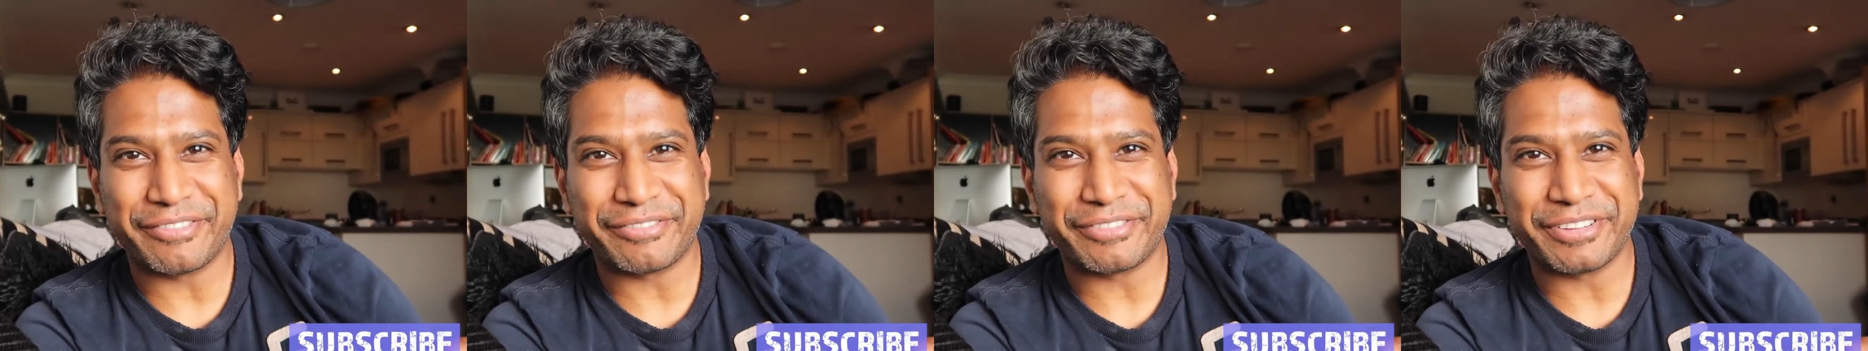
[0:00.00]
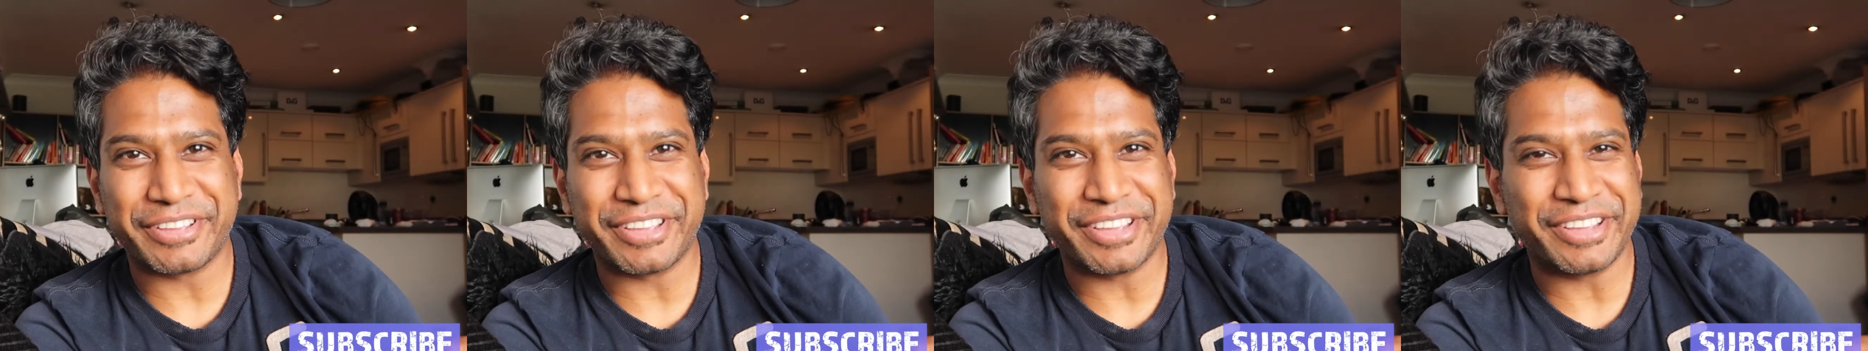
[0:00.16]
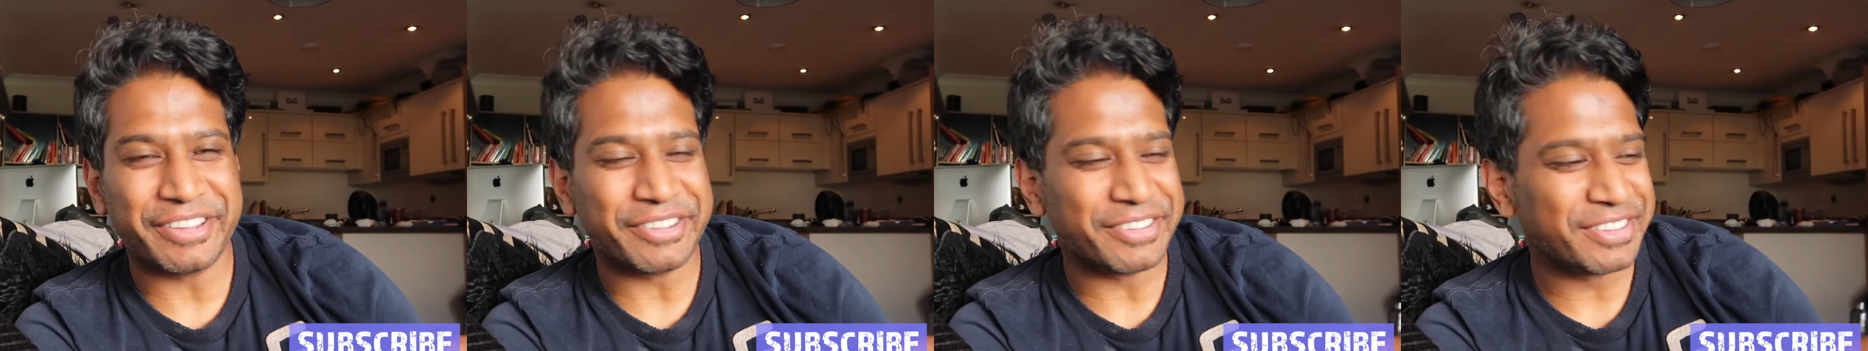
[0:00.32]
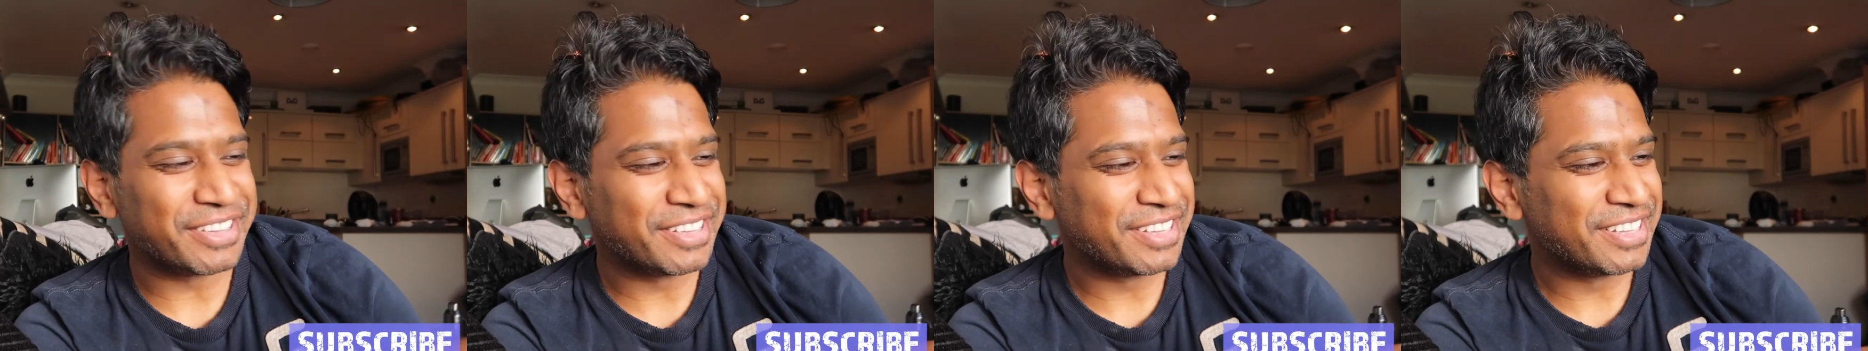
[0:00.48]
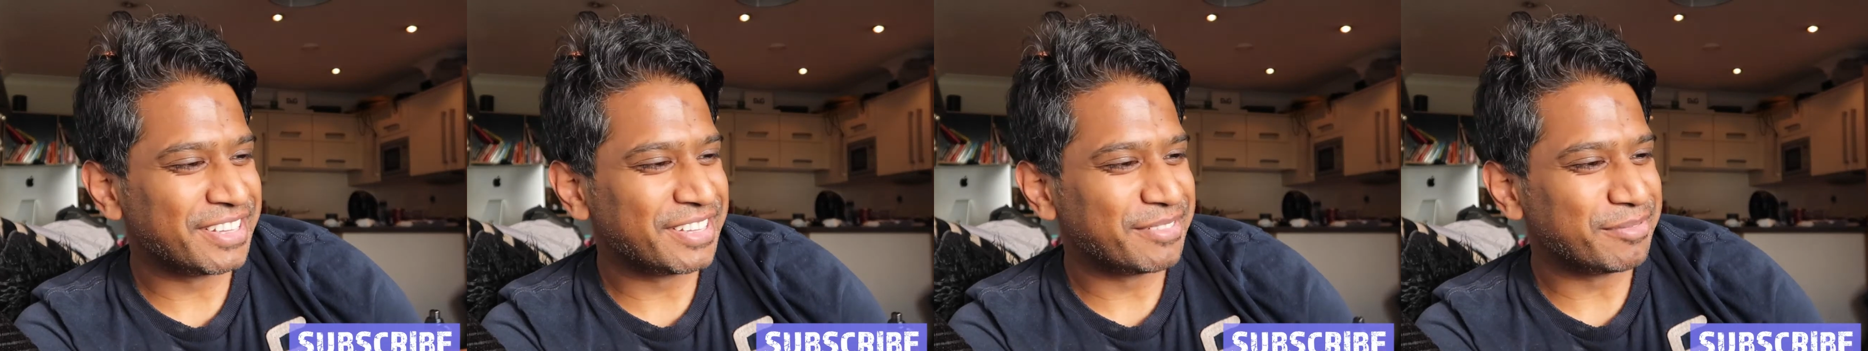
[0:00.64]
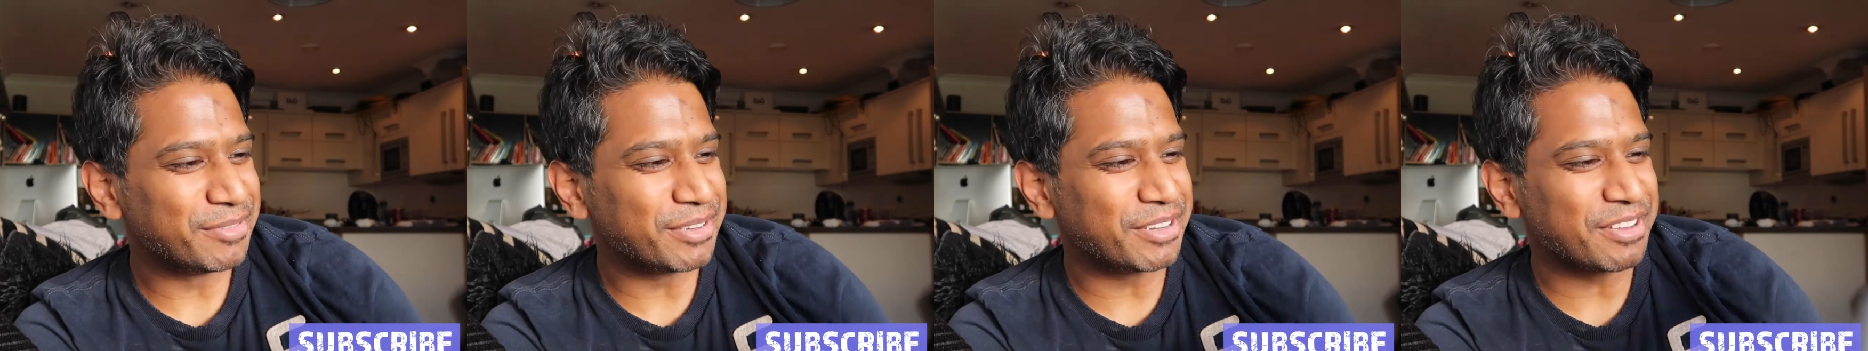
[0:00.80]
for you,
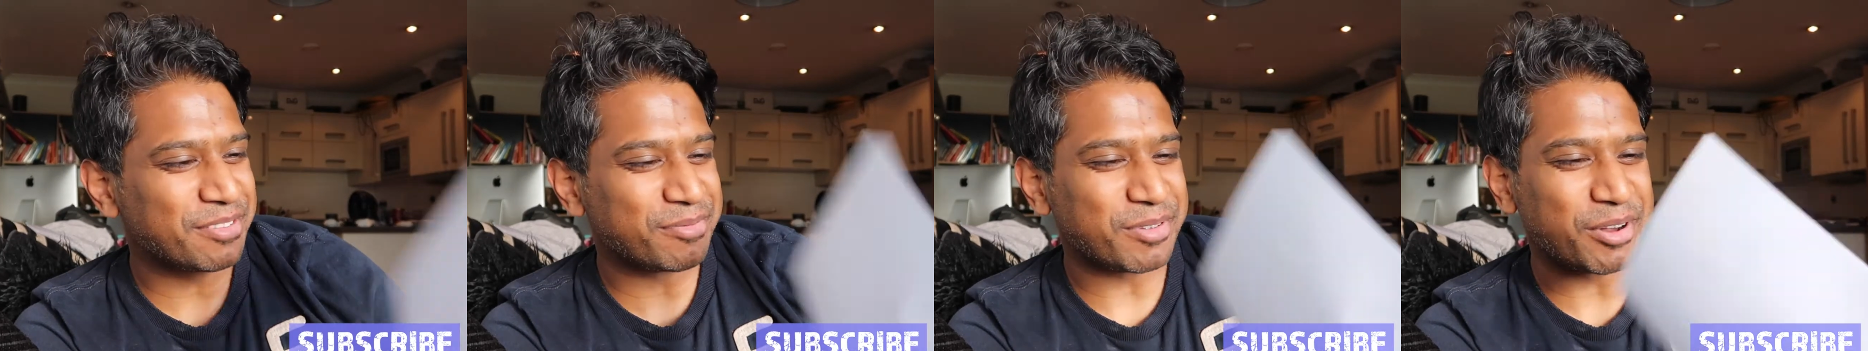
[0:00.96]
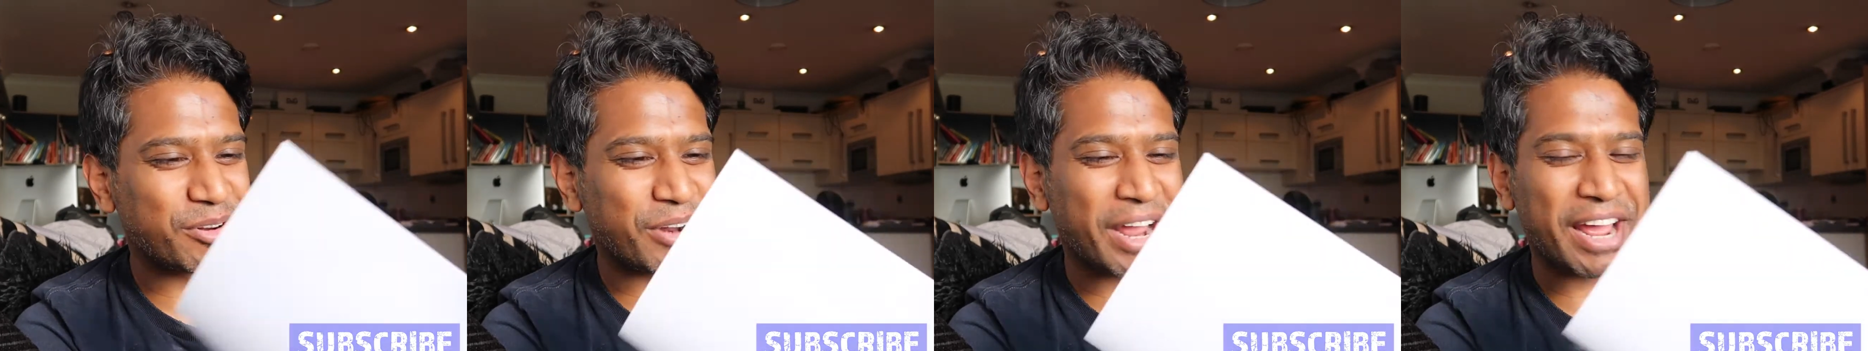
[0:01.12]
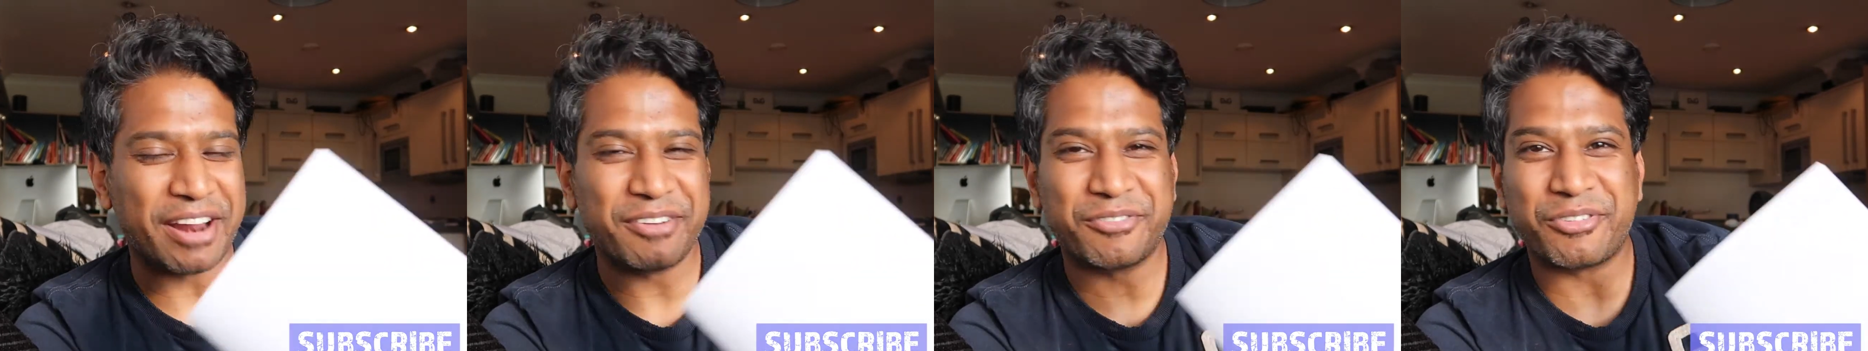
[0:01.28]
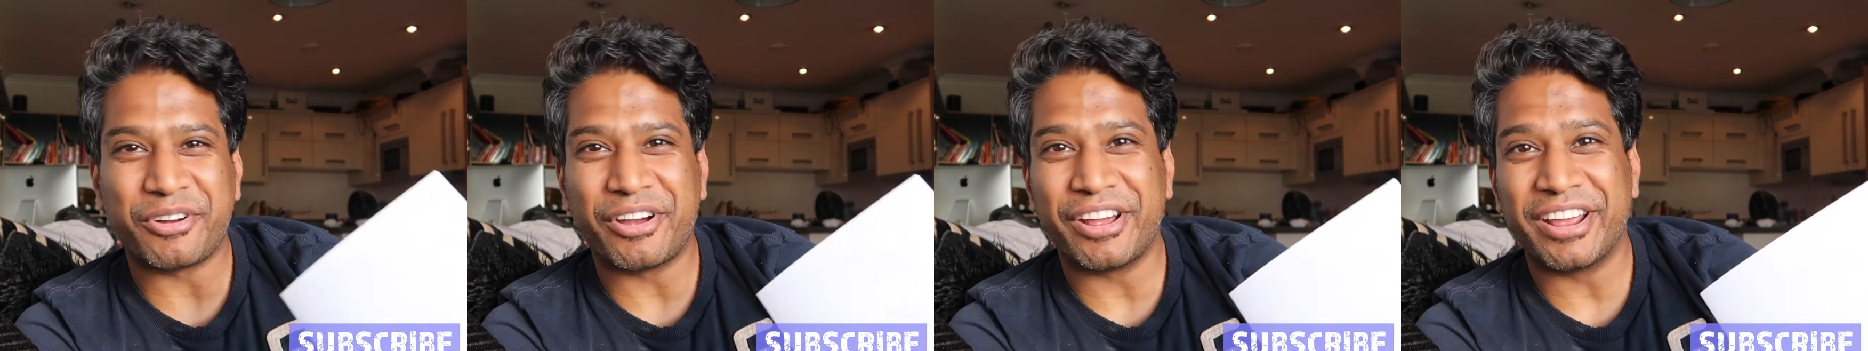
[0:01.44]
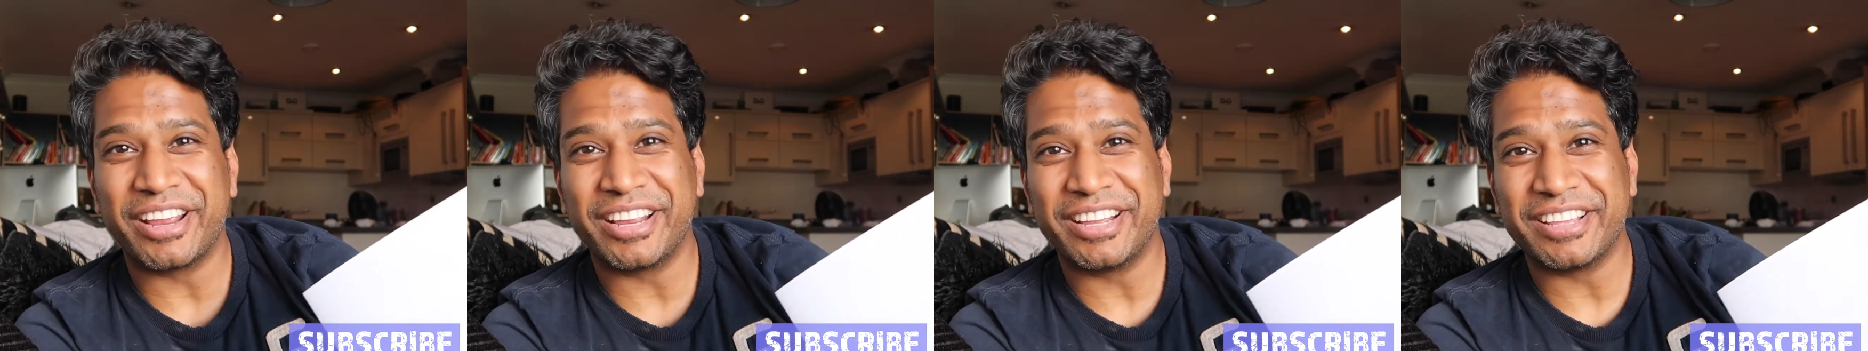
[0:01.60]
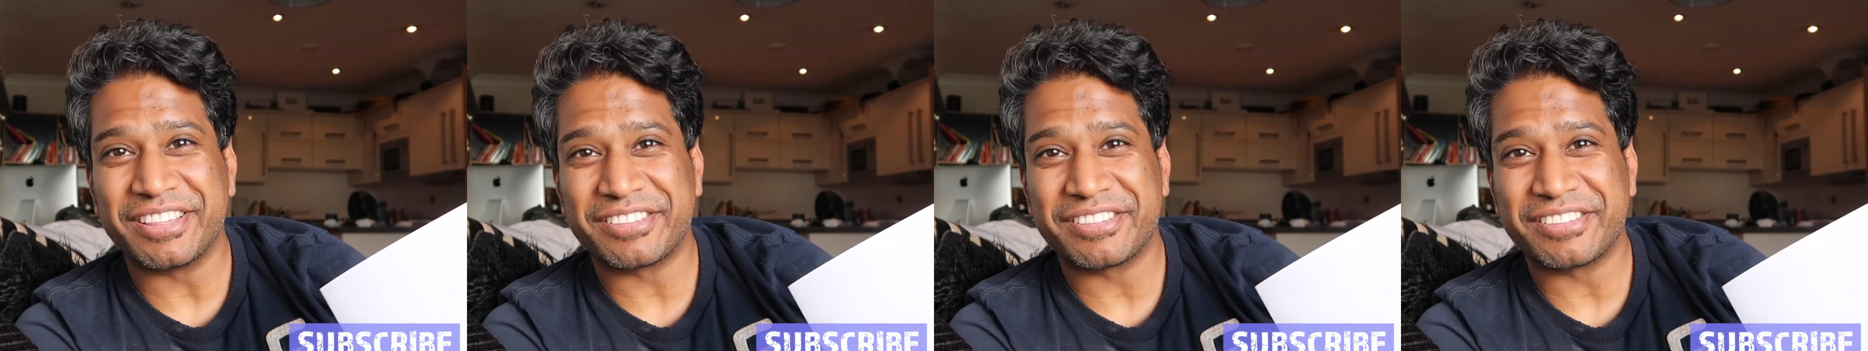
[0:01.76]
because my handwriting